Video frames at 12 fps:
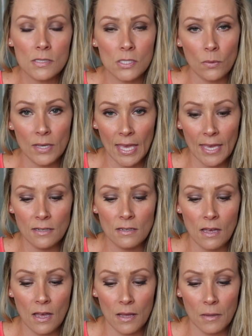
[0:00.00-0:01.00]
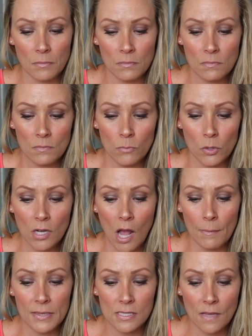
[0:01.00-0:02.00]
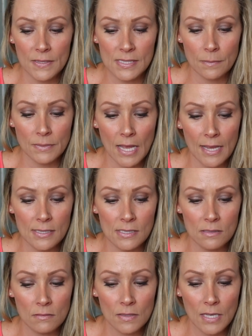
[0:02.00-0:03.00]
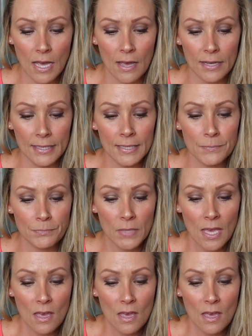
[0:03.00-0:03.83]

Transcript: So again, um, more comments on the zip ties. Got it.